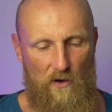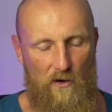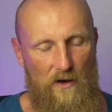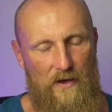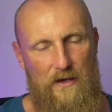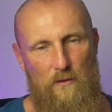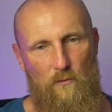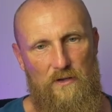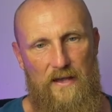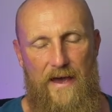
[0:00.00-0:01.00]
I
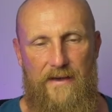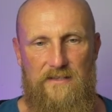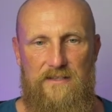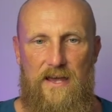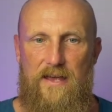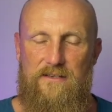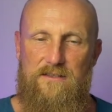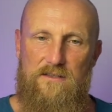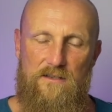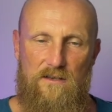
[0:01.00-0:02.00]
would assess